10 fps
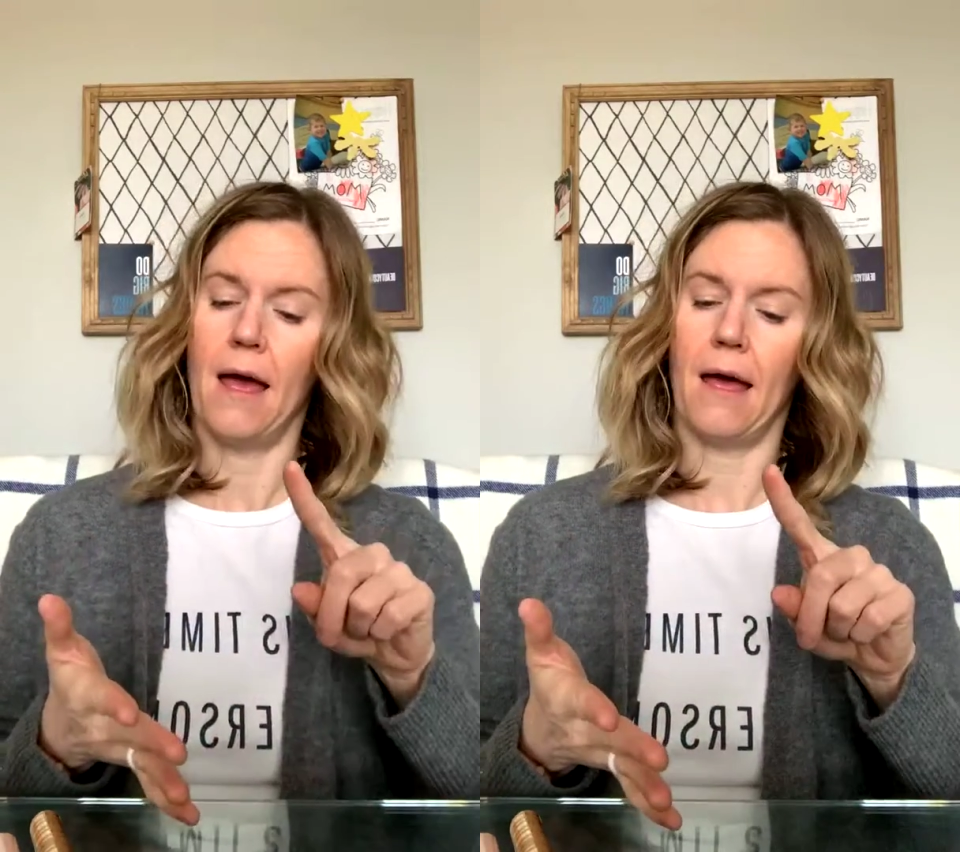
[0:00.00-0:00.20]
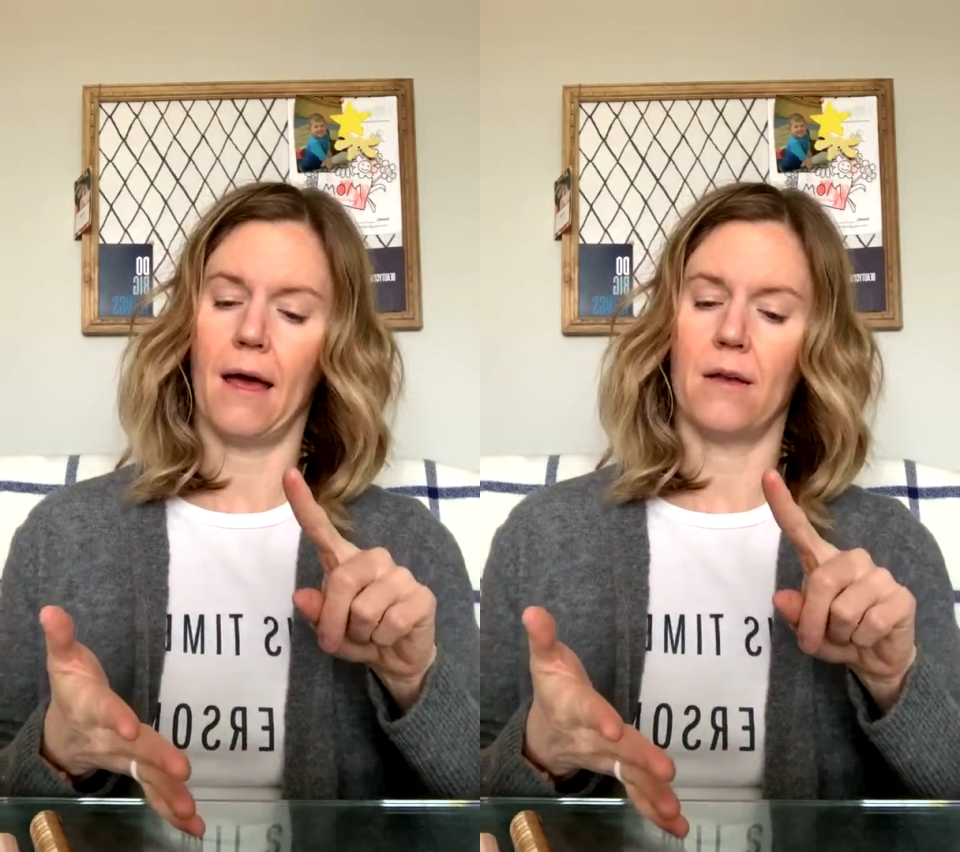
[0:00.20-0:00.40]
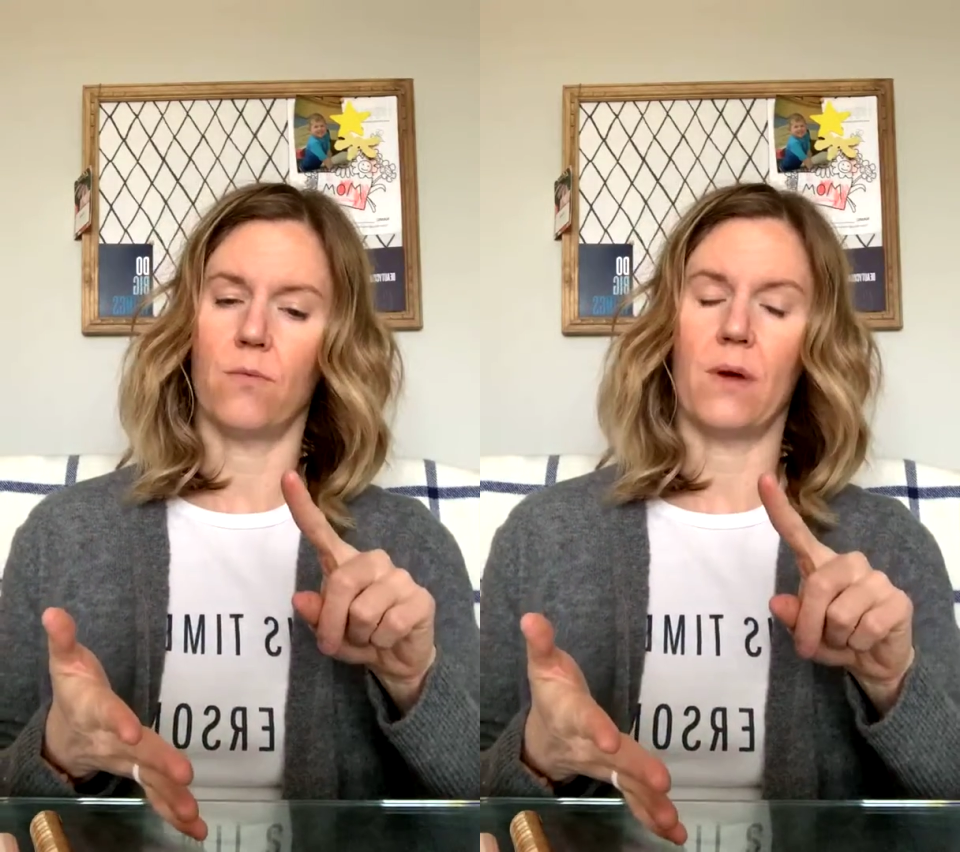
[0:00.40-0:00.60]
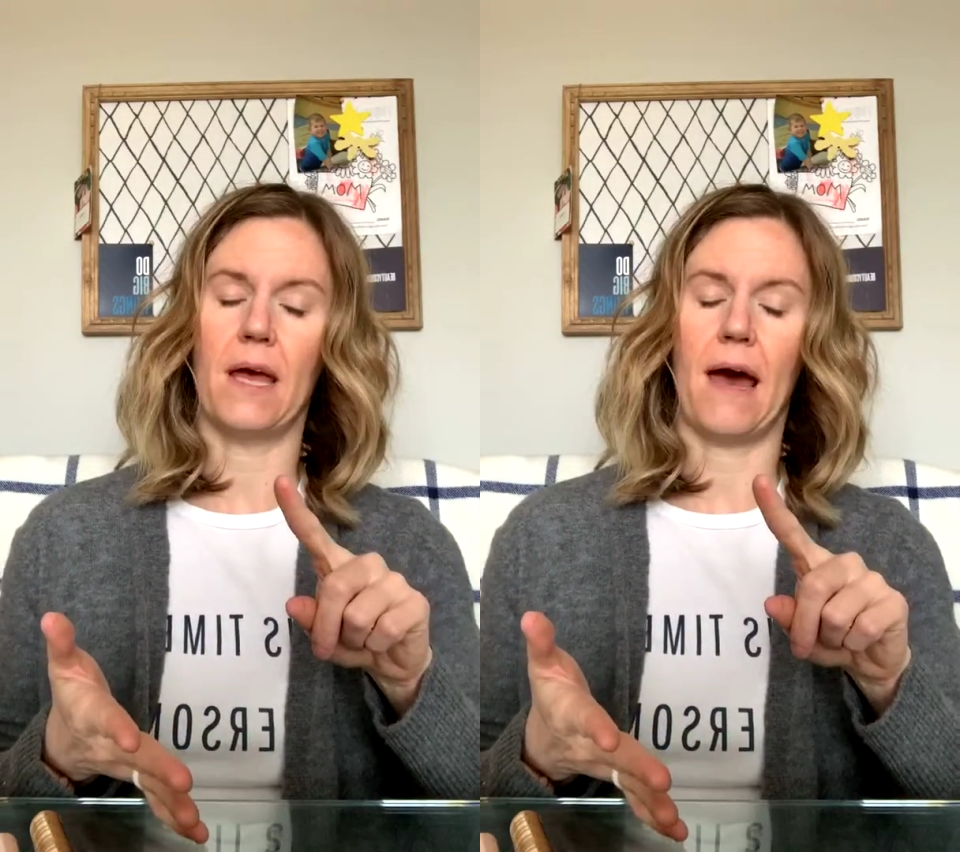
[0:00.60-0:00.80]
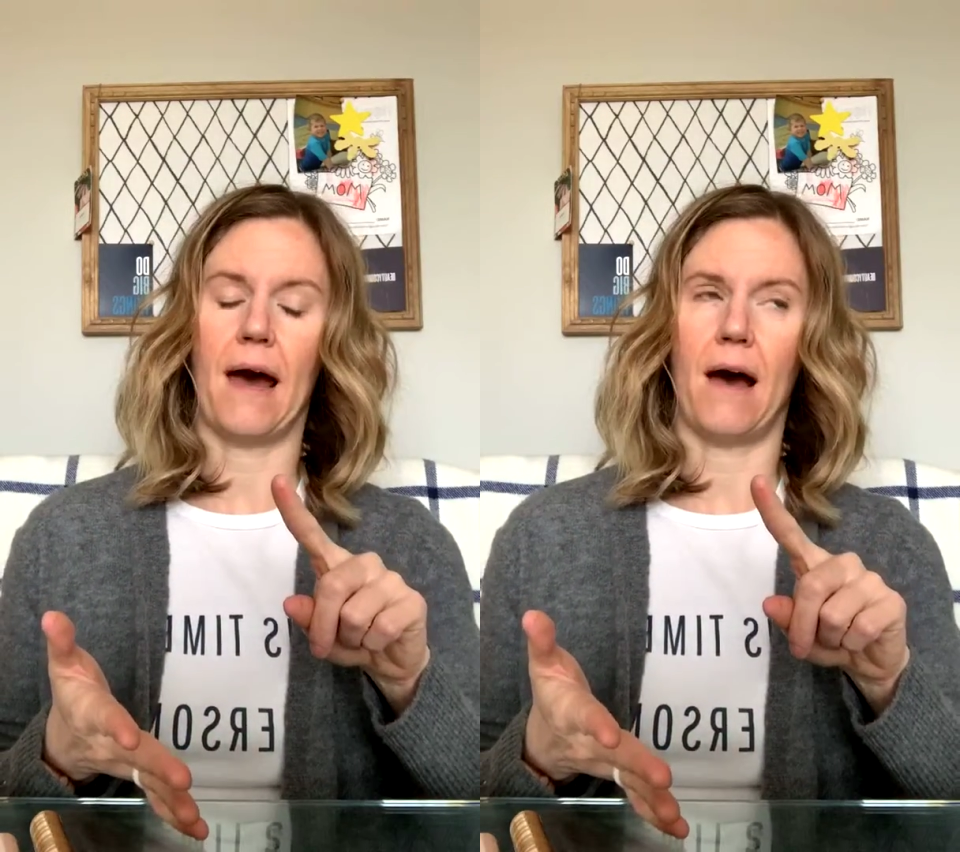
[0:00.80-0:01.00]
And
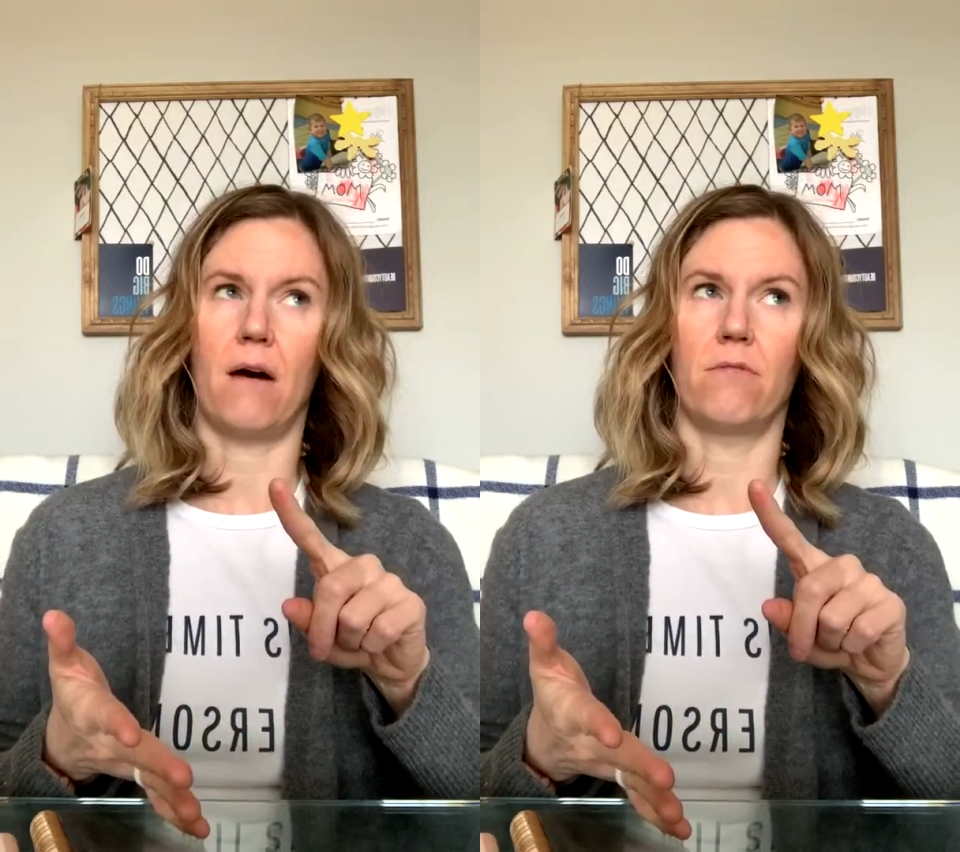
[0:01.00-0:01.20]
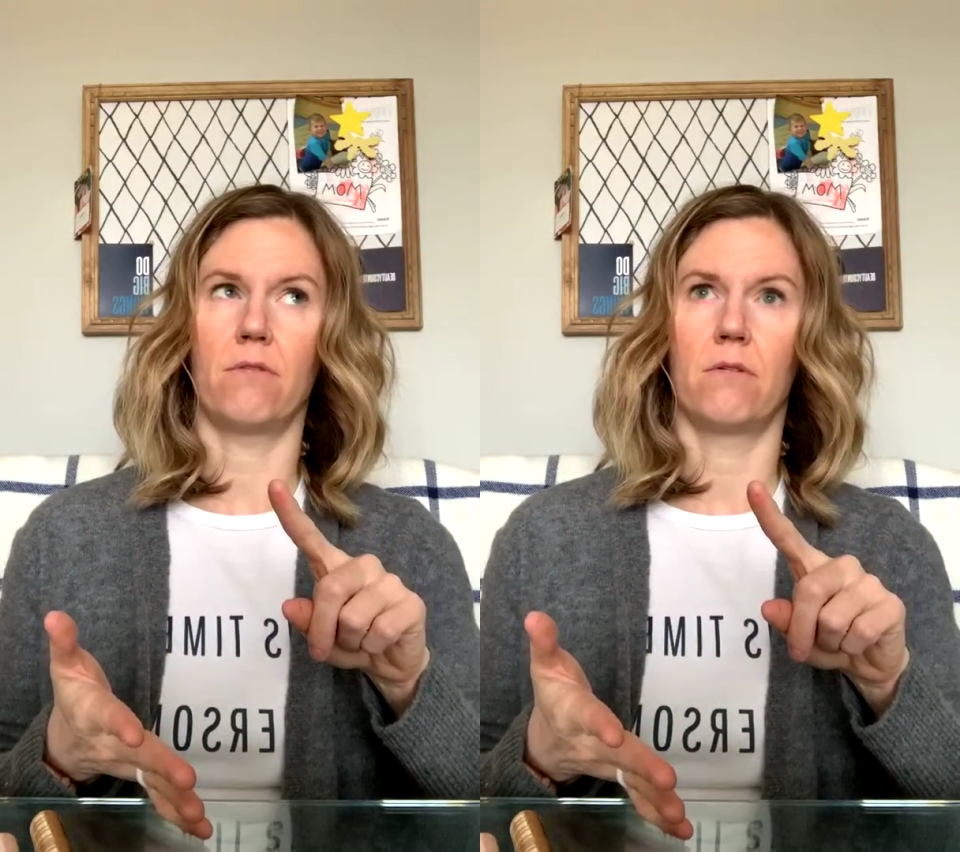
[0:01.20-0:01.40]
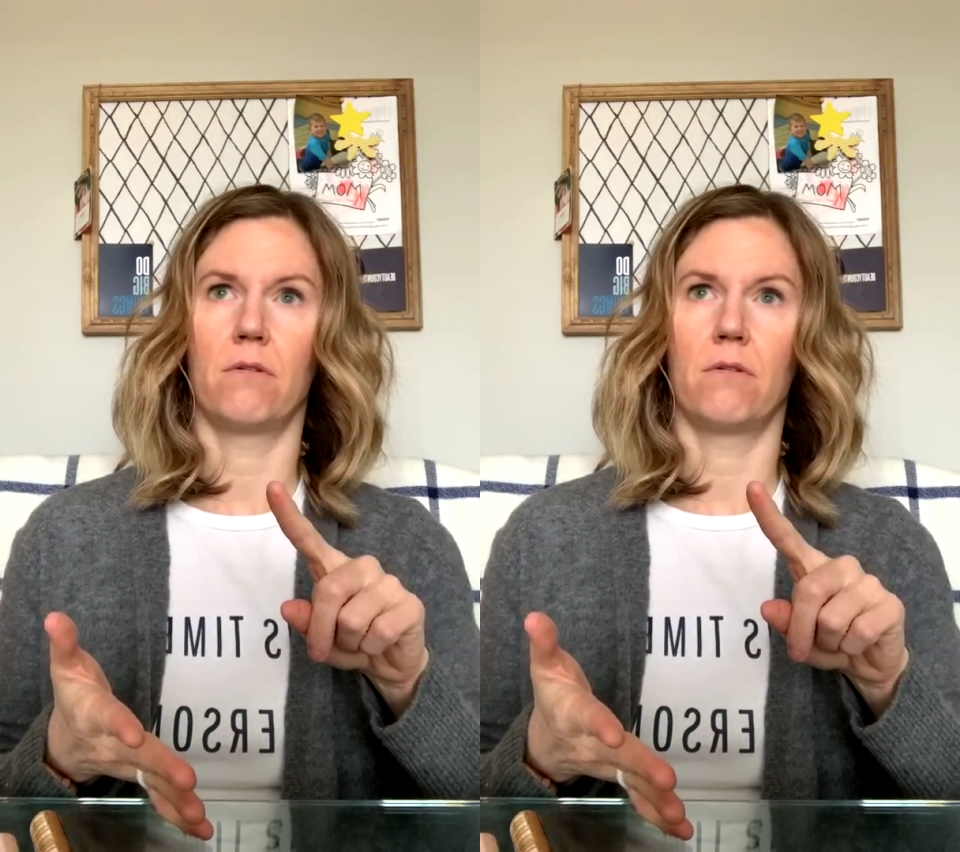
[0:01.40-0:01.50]
we have,